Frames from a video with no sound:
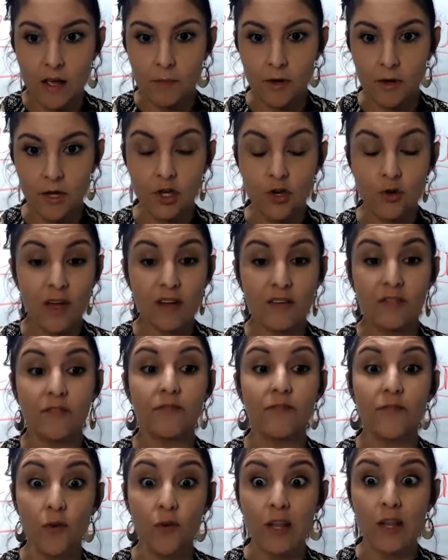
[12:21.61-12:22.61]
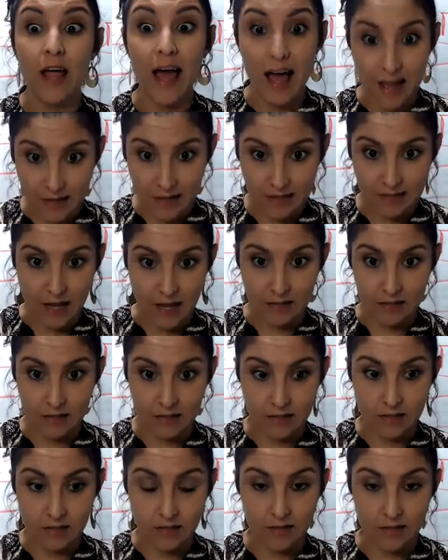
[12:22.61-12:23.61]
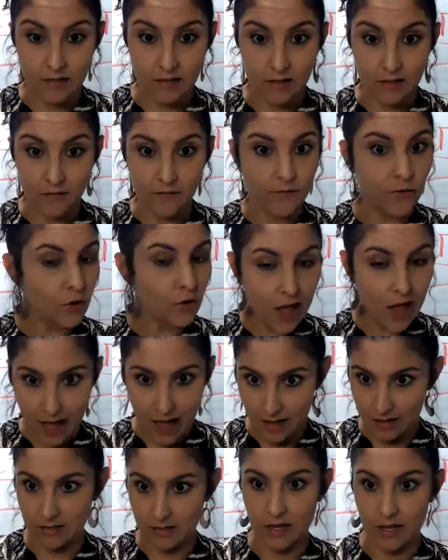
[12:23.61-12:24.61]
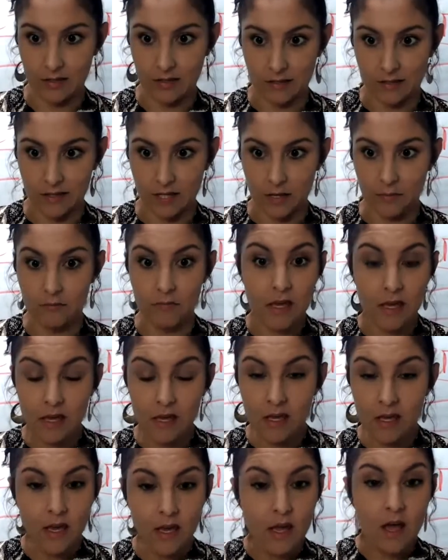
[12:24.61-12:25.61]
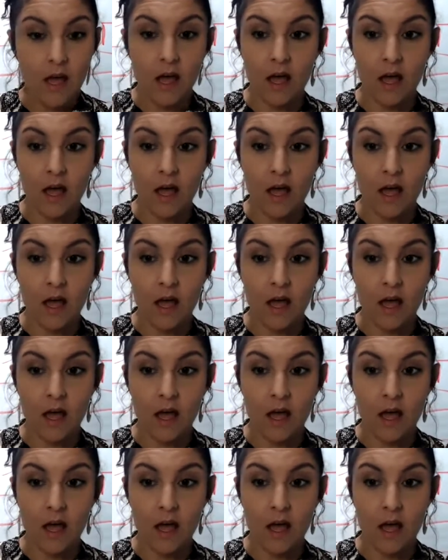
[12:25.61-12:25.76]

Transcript: But you get full access to me.